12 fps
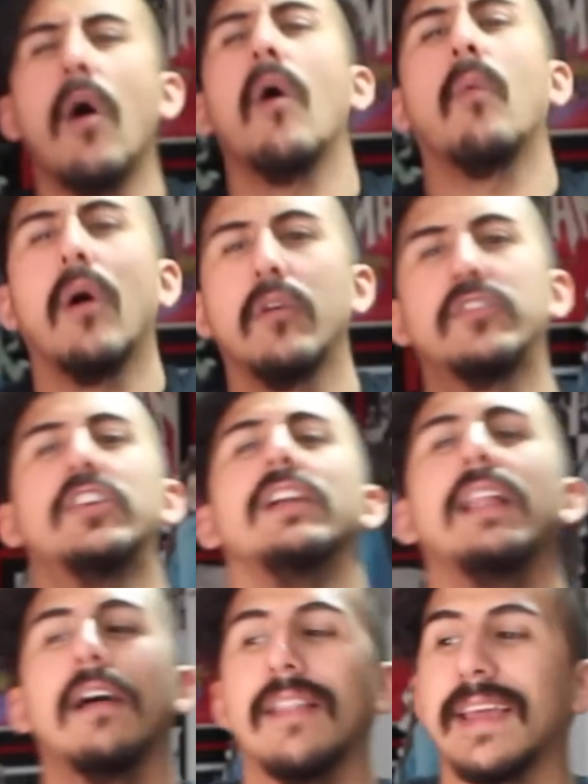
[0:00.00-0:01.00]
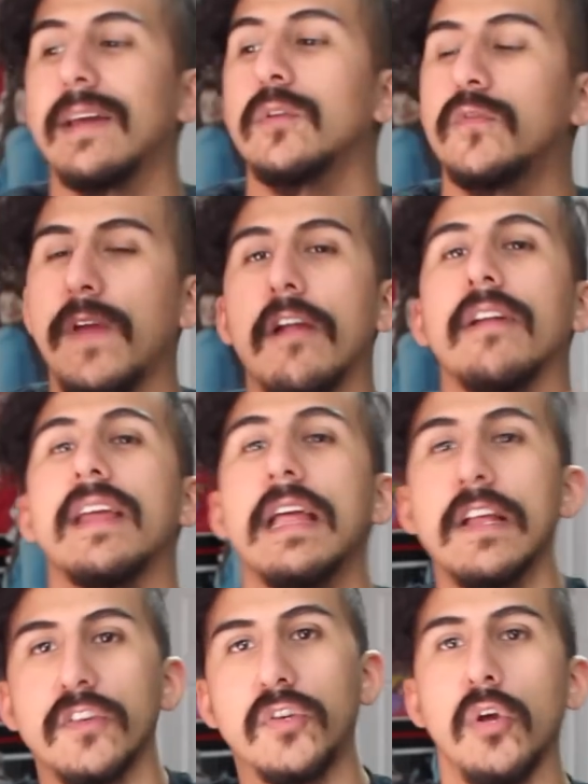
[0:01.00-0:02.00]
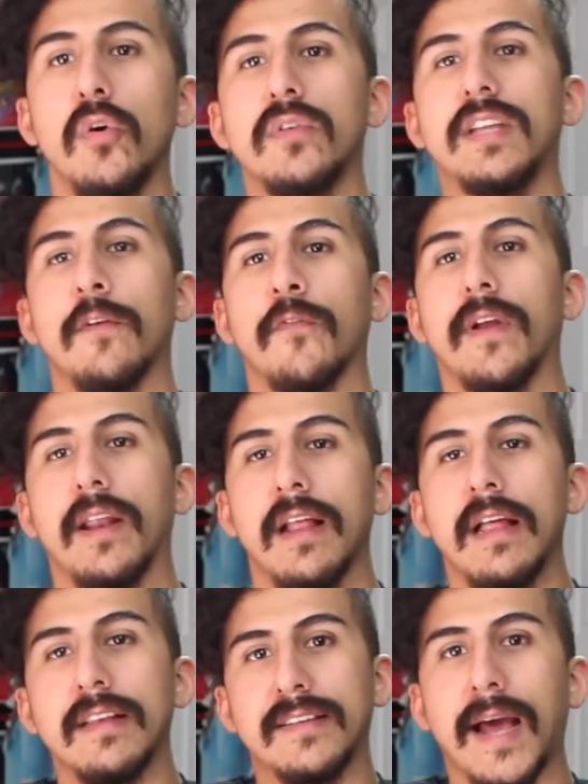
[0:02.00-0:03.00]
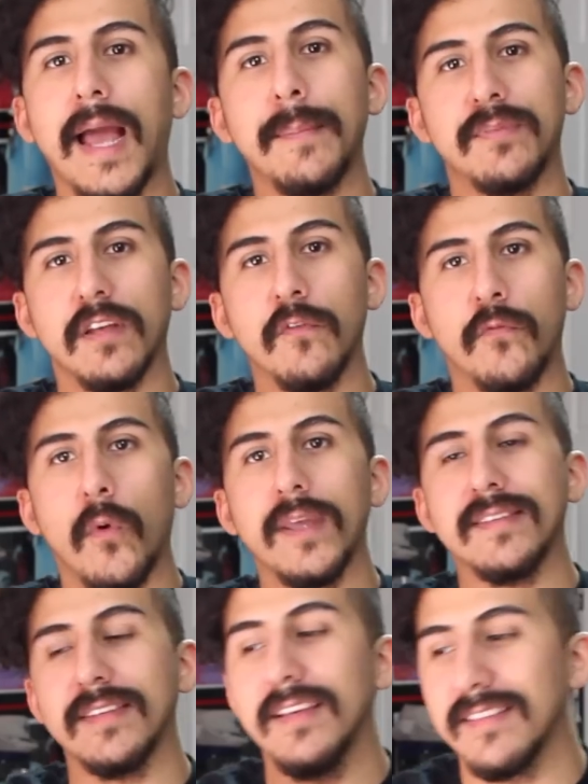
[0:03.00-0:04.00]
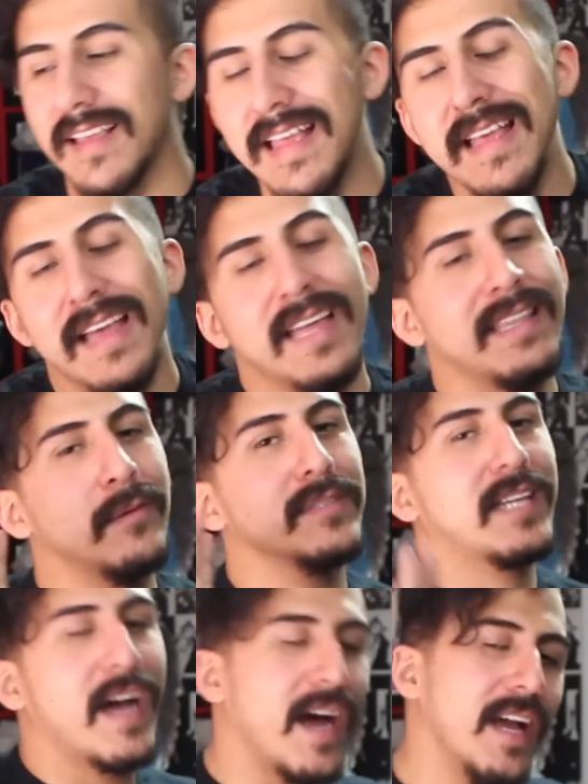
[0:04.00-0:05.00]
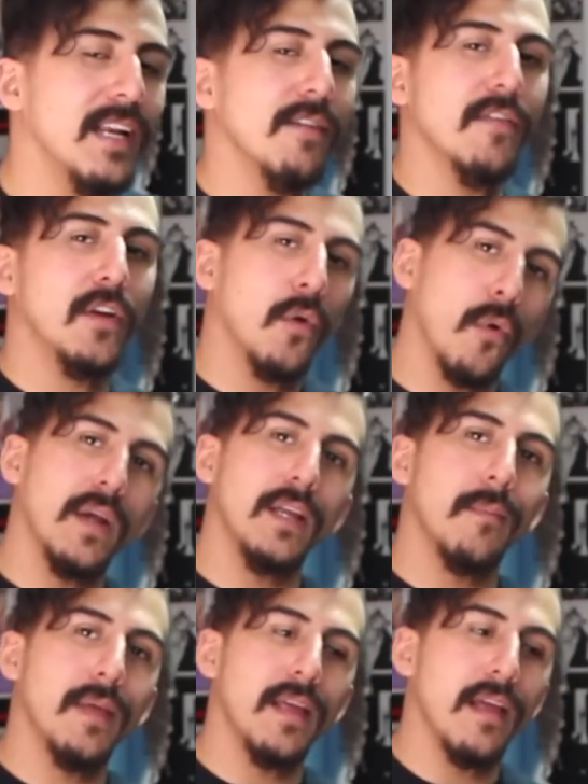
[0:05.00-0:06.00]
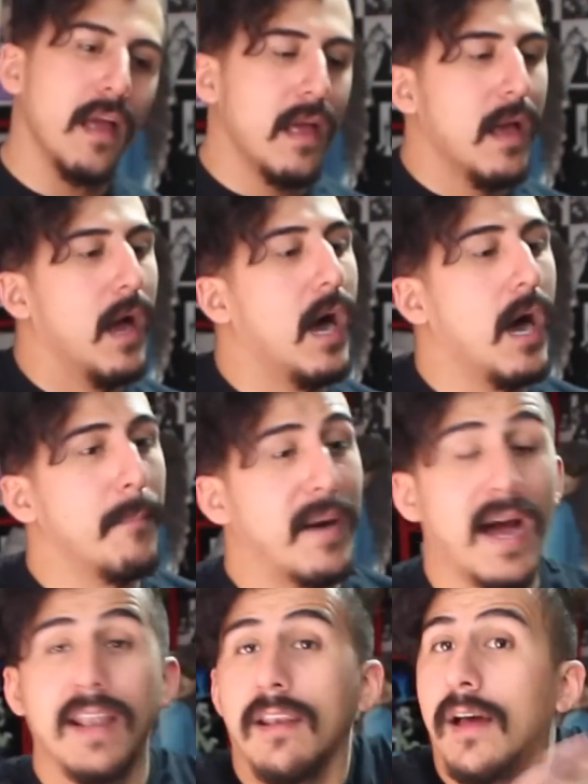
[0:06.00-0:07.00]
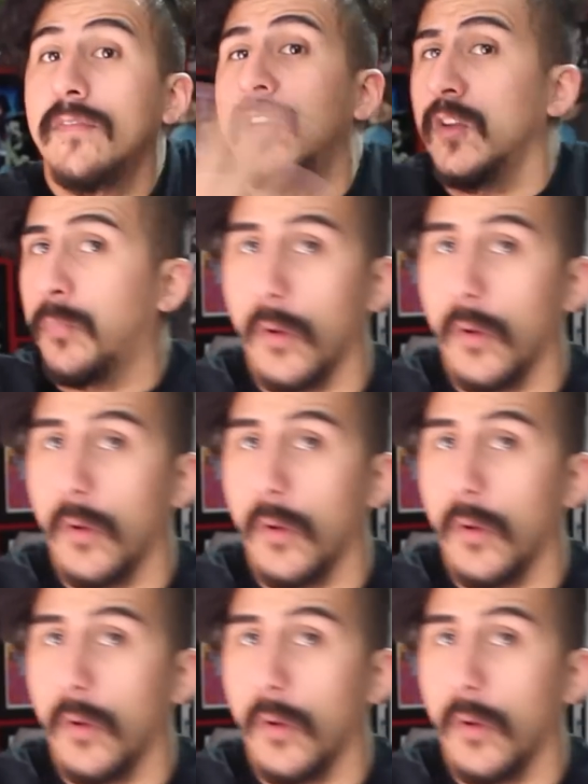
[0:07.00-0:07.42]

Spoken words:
whoa, whoa, chill out. Like, it was very two different types of voices, and that was kind of annoying me. I loved his